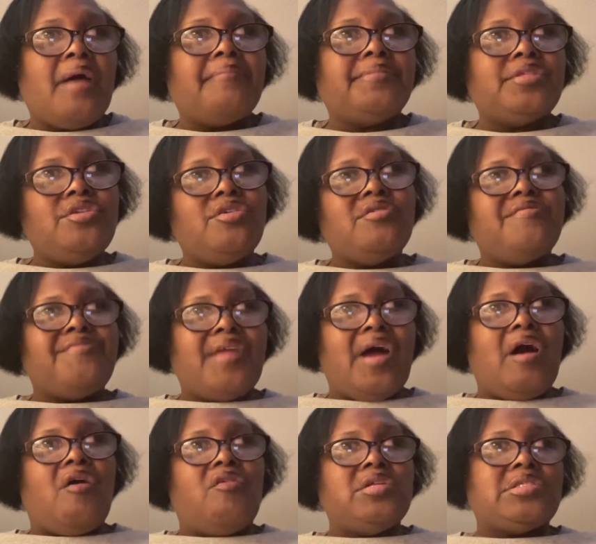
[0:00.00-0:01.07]
You know, if
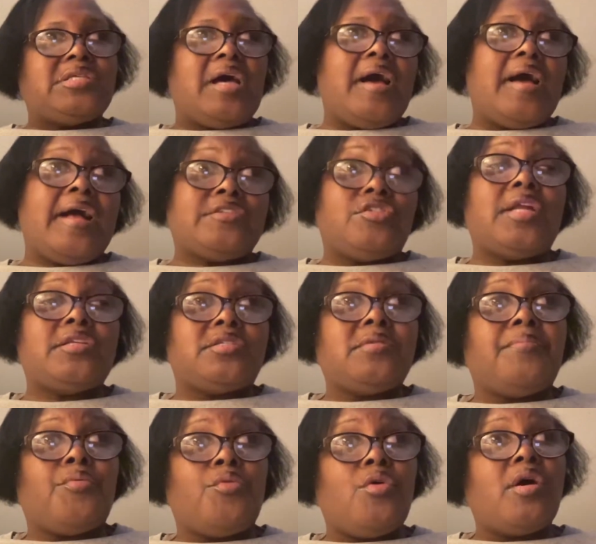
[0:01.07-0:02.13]
not all the time, I try to
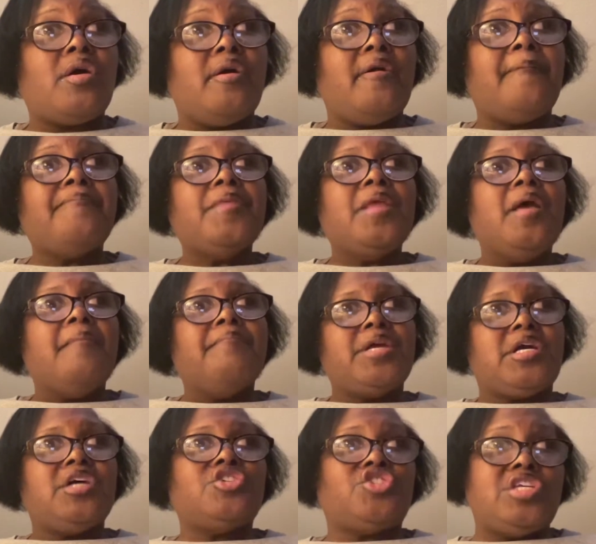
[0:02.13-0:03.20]
support her
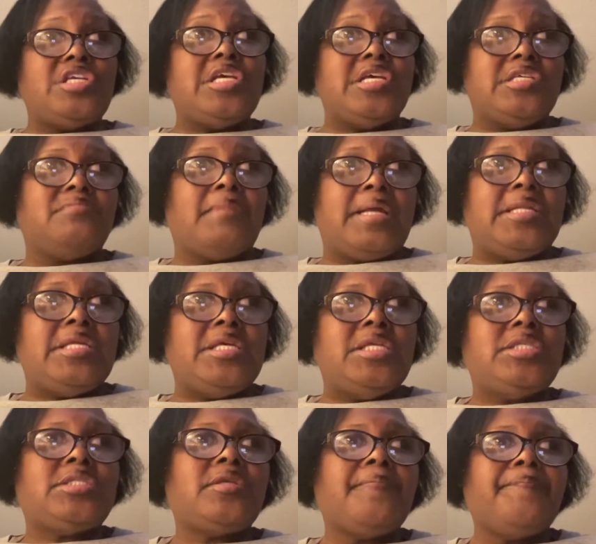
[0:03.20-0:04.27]
because she is my
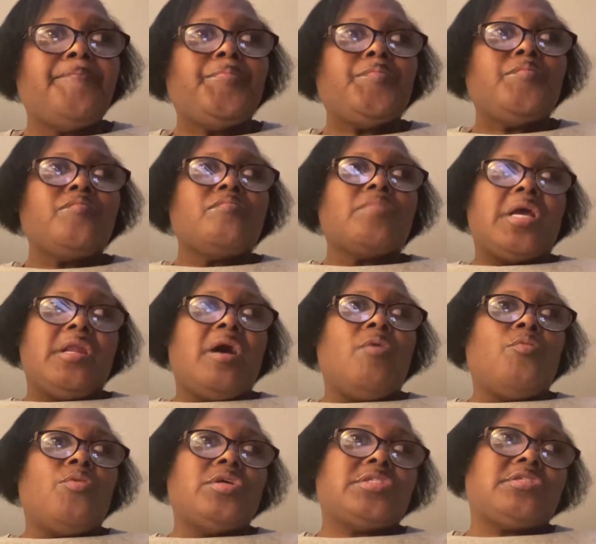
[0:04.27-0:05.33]
niece and I
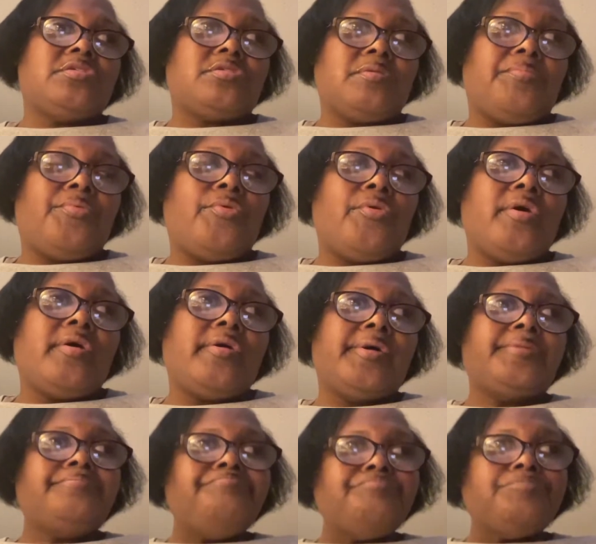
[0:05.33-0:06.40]
want to support
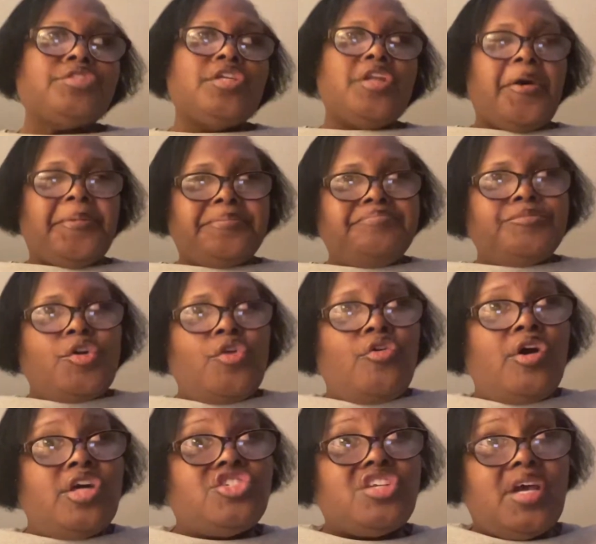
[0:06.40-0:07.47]
her, you know, on
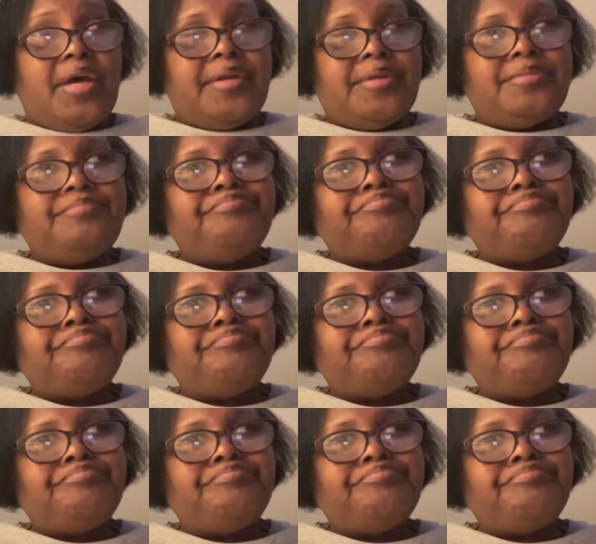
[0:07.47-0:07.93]
her channel.